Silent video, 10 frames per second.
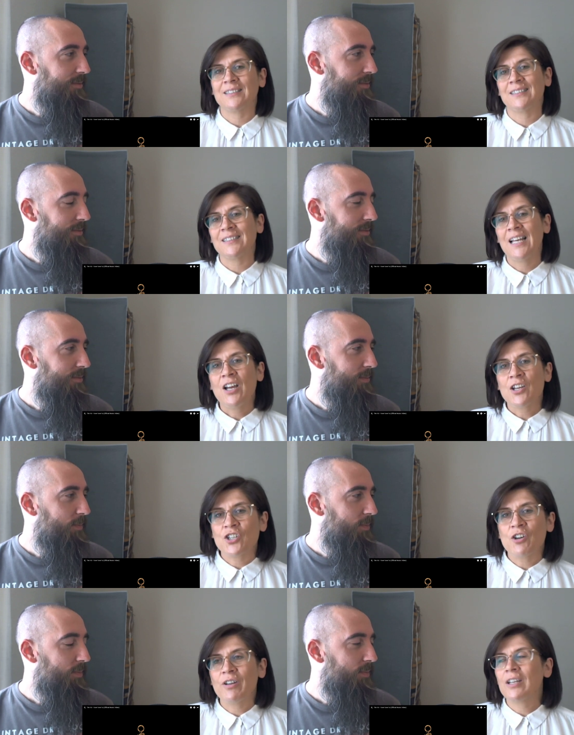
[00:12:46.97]
Speaker 1: and
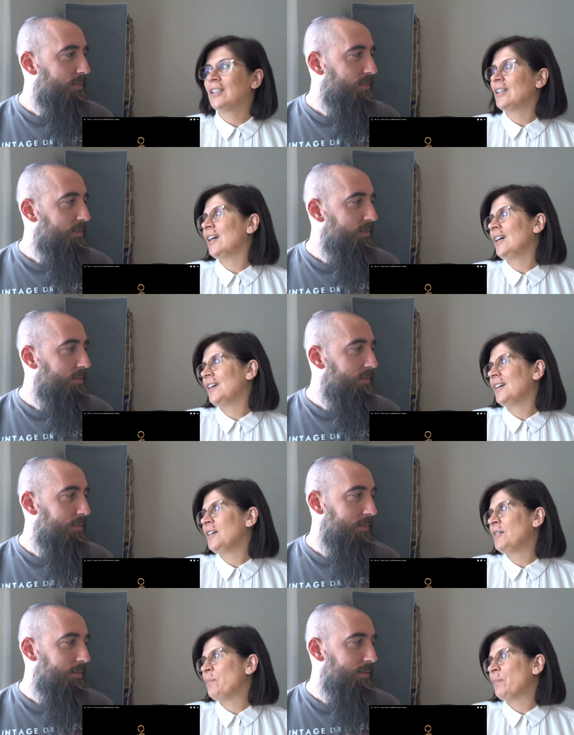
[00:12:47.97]
sharing
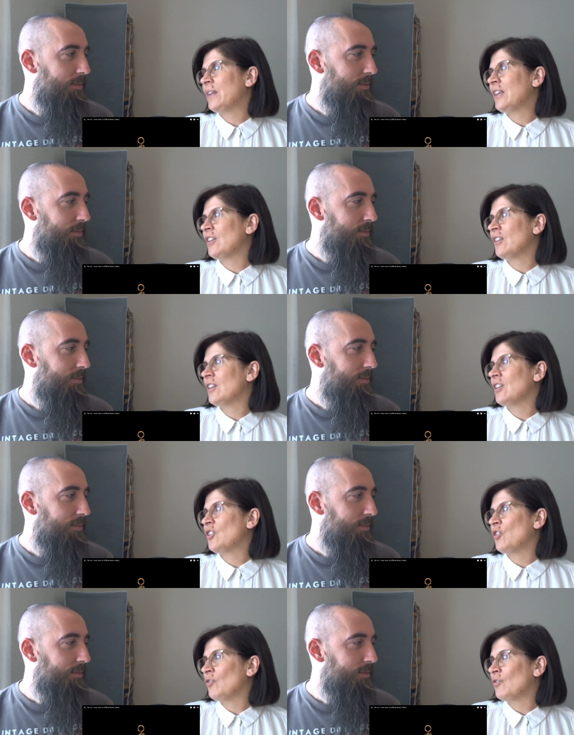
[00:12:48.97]
um,
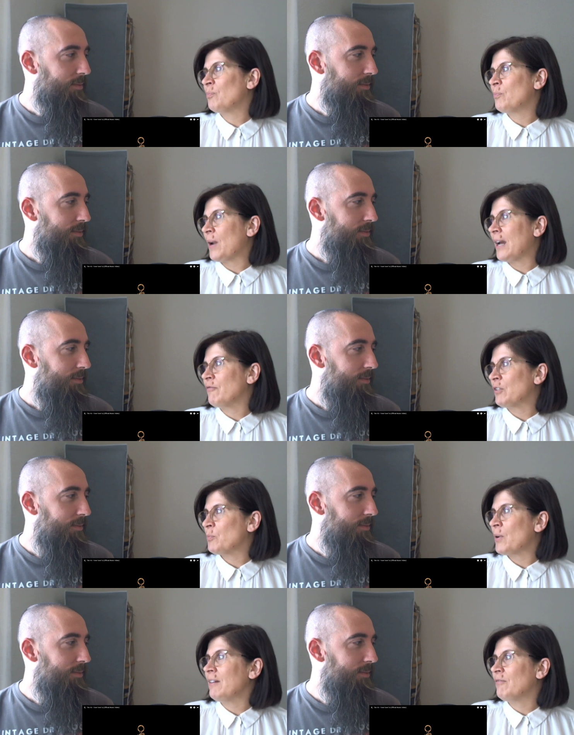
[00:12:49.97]
your
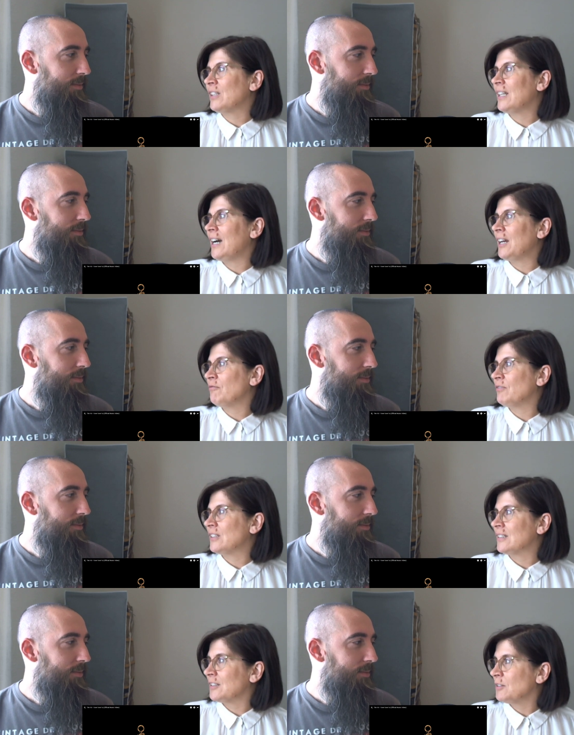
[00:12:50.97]
private private life
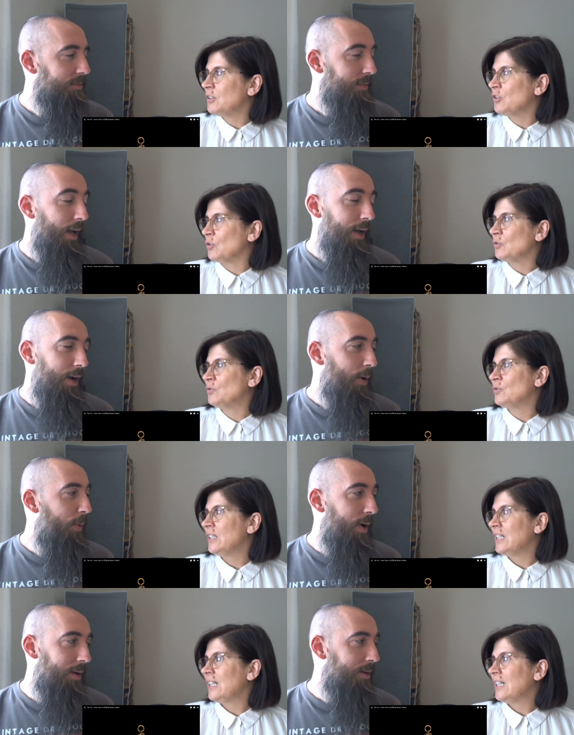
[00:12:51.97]
and you know.
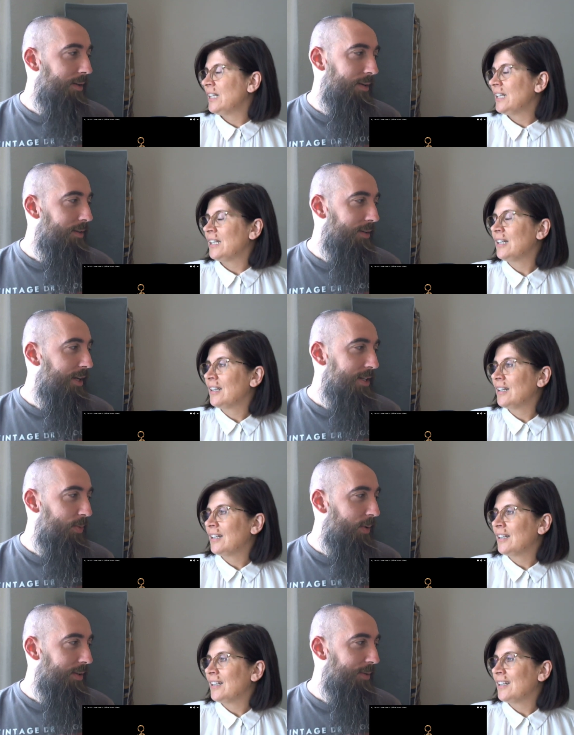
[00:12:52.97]
Speaker 2: Well, uh,
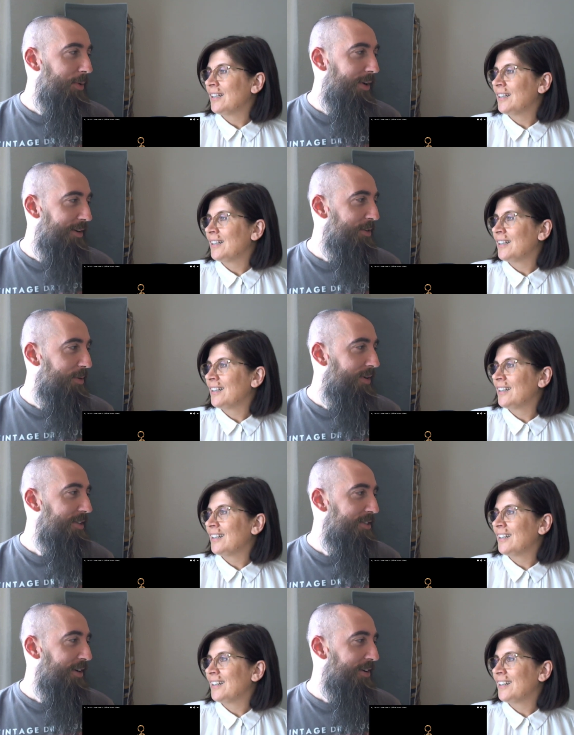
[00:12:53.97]
guess what? We're gonna do
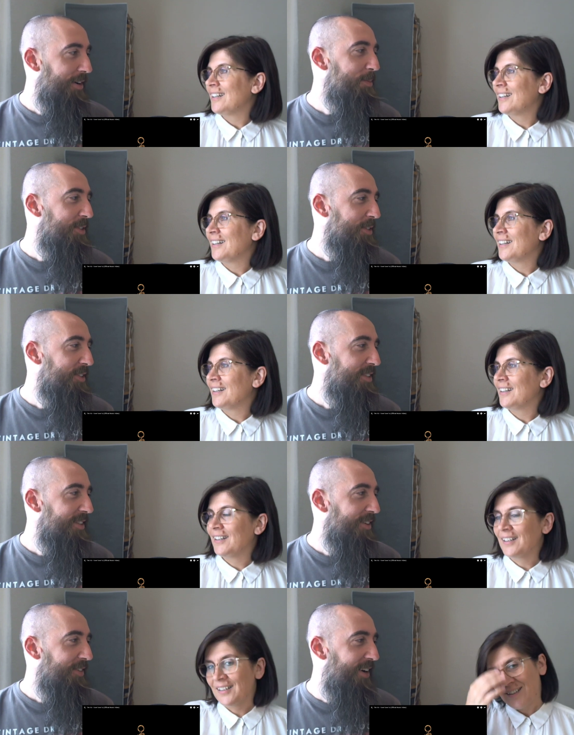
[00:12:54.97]
an Instagram soon,
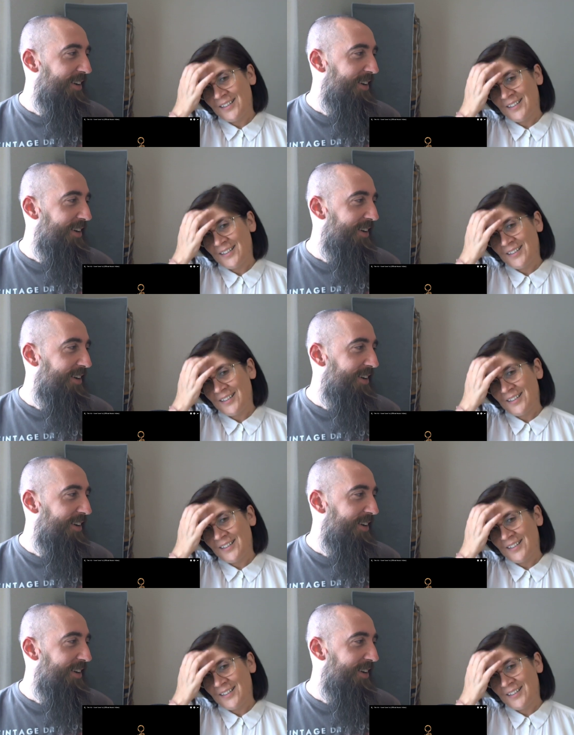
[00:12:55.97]
so